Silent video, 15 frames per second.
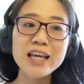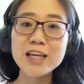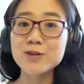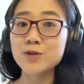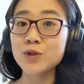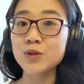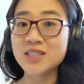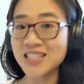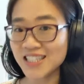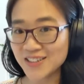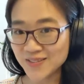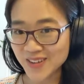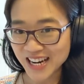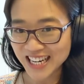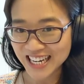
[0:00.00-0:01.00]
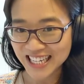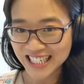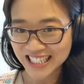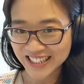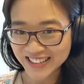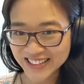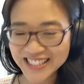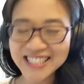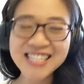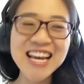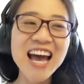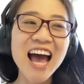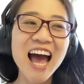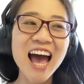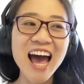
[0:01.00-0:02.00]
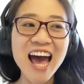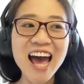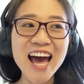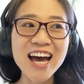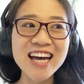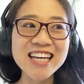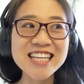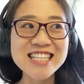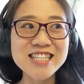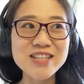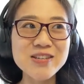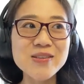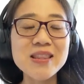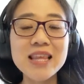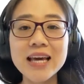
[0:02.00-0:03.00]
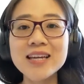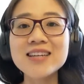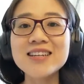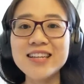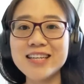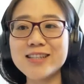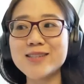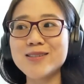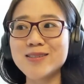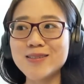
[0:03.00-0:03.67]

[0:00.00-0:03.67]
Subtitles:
If you didn't write any notes, you then need